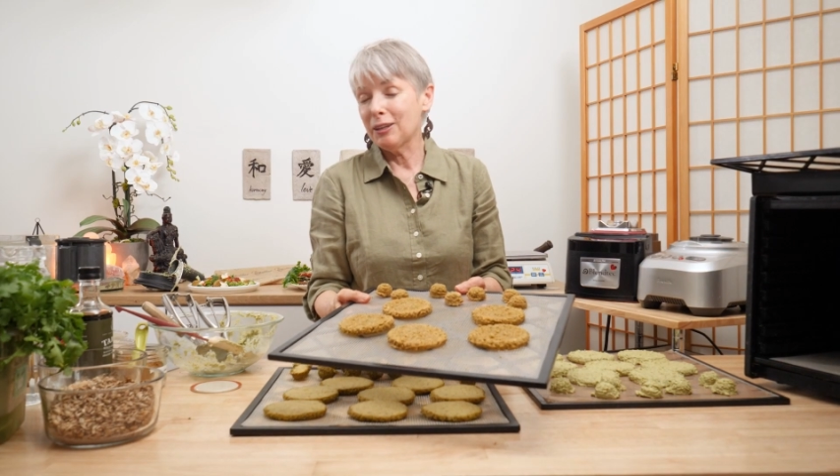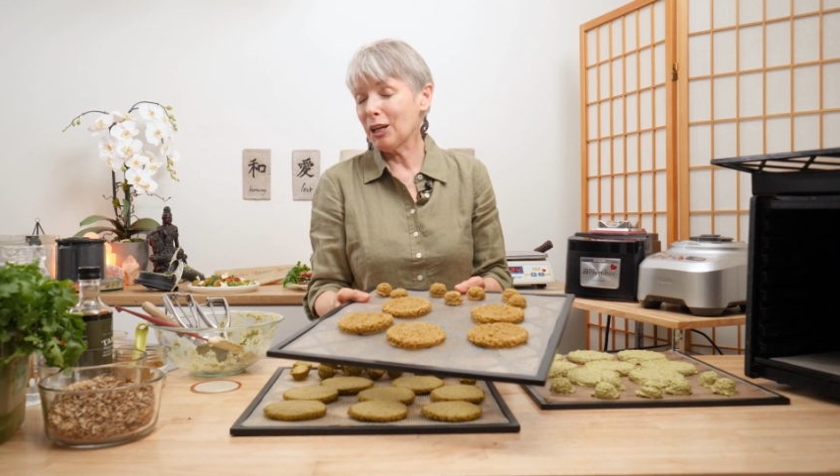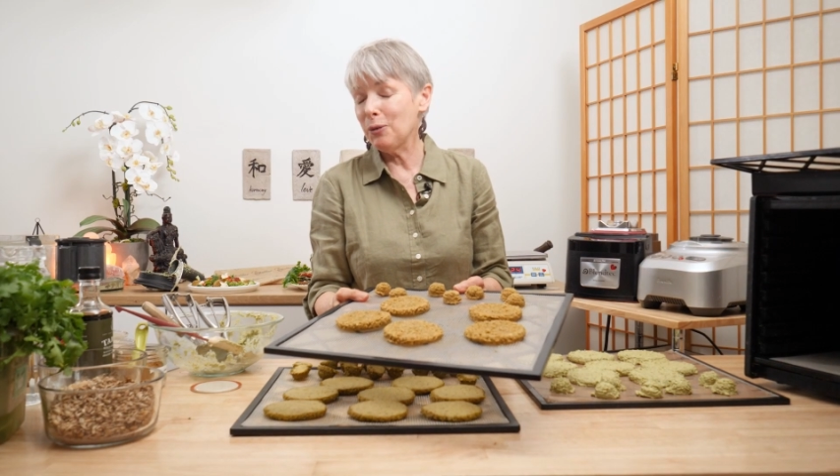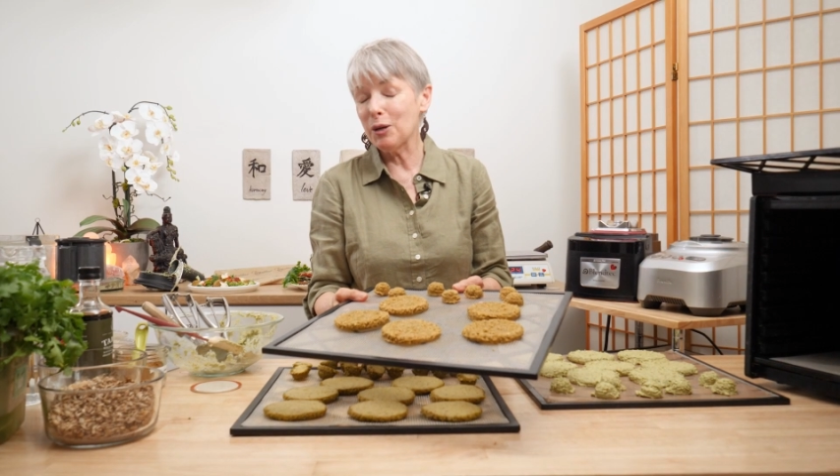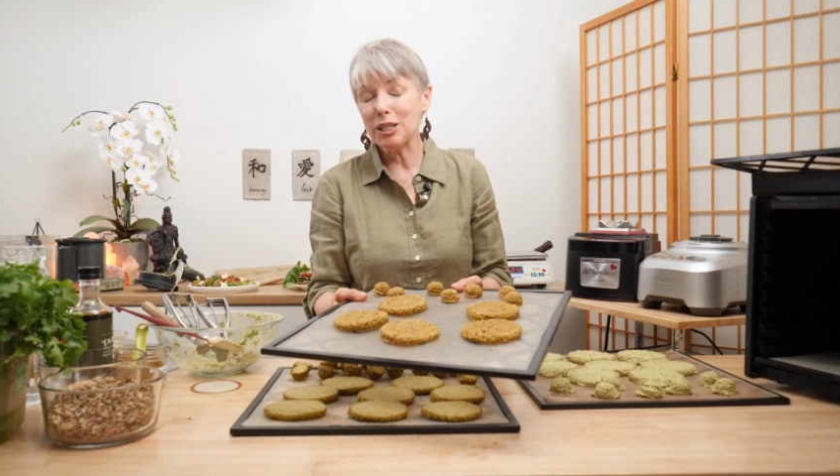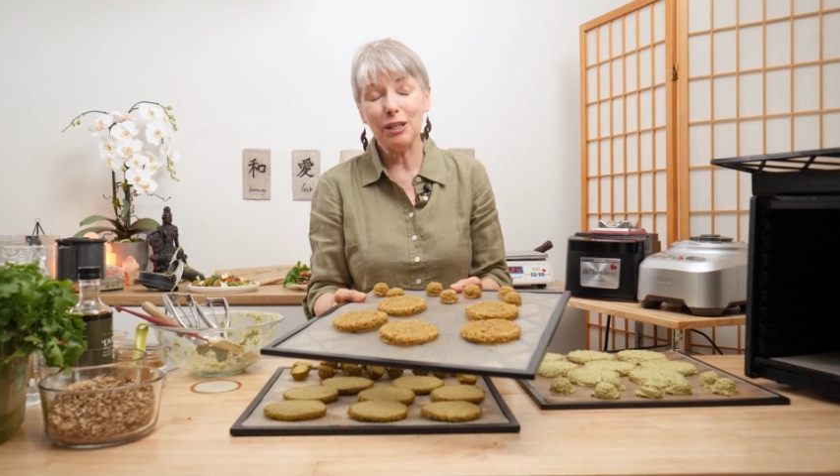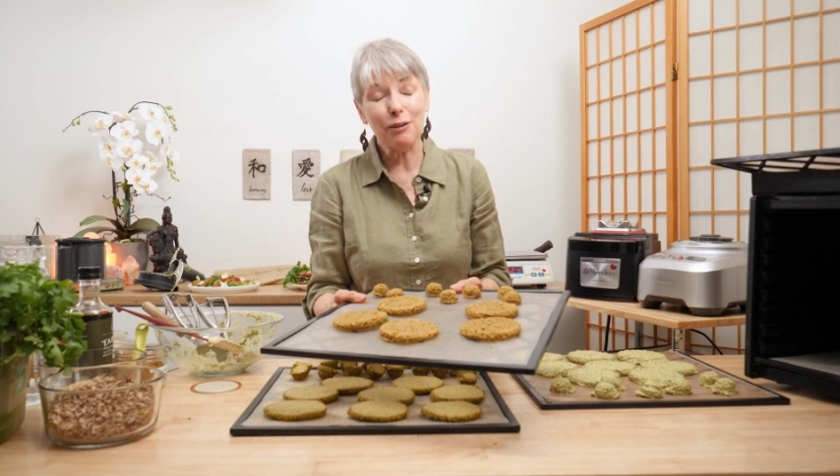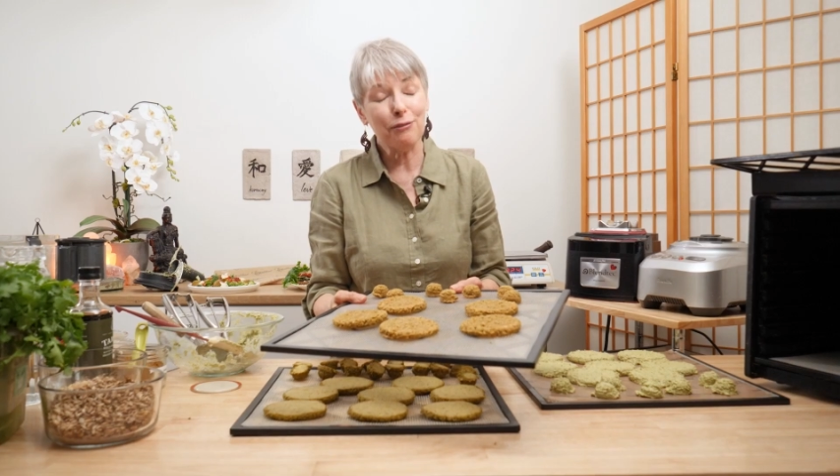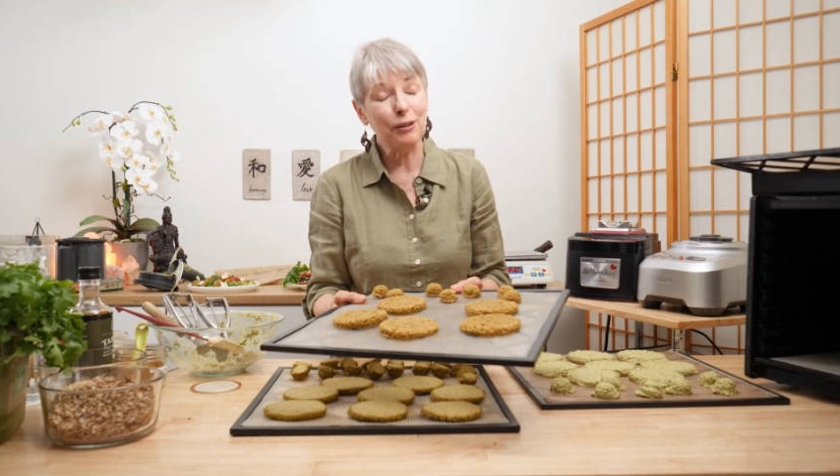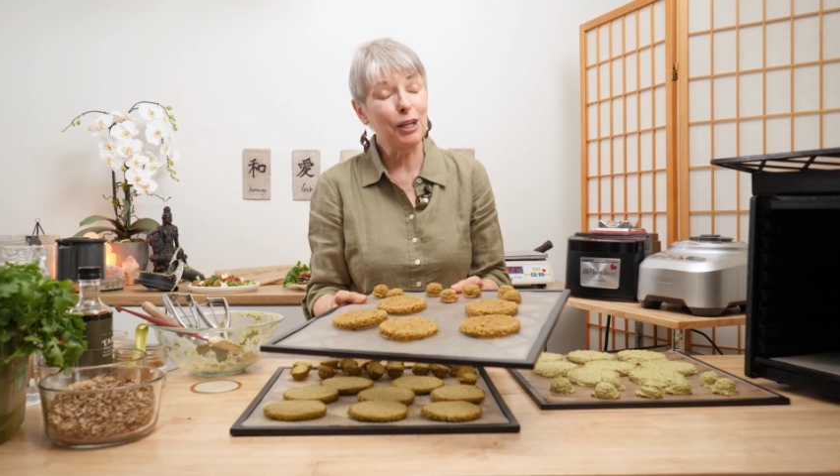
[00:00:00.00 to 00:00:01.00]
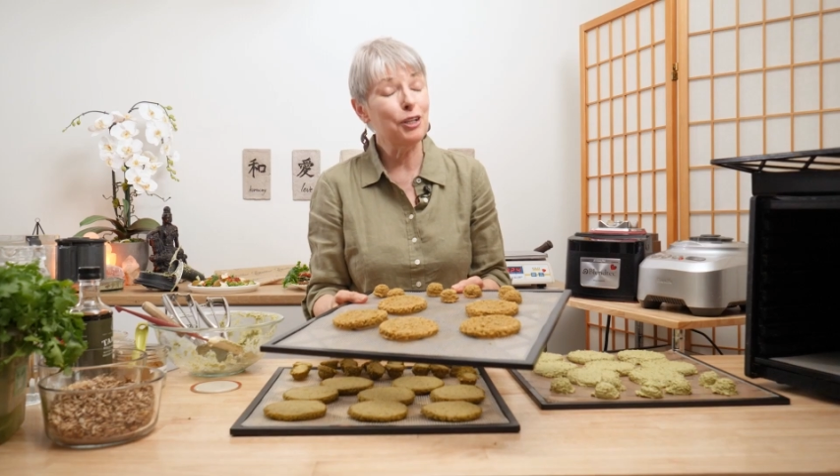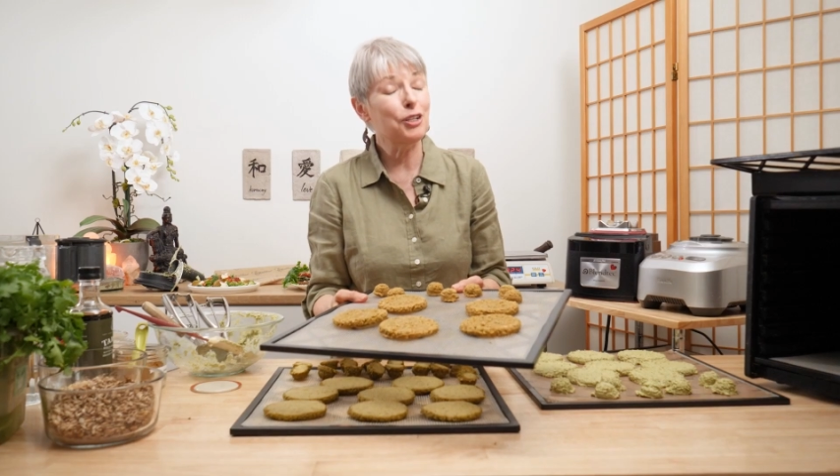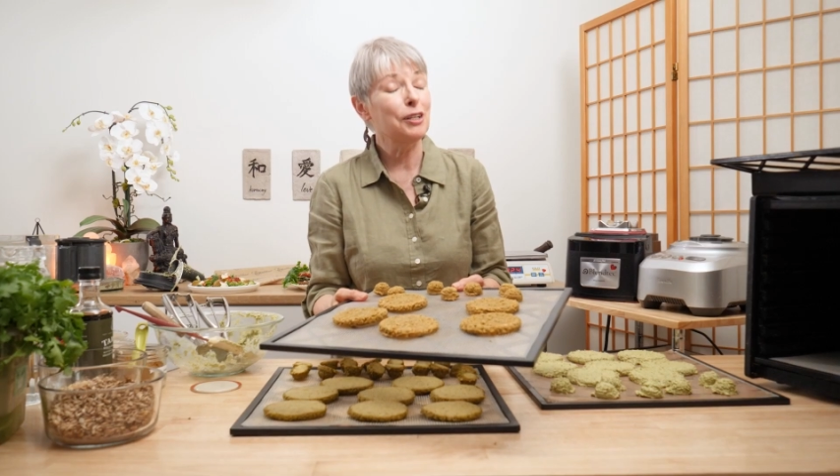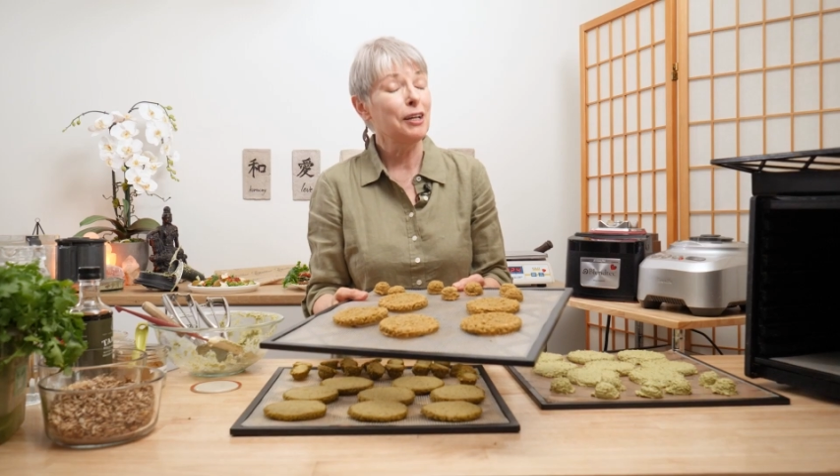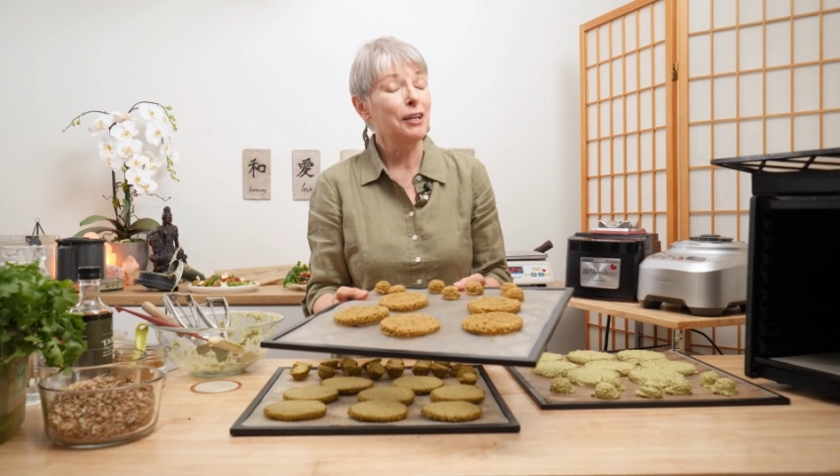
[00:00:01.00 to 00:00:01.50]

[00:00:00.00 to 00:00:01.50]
3 weeks in the fridge,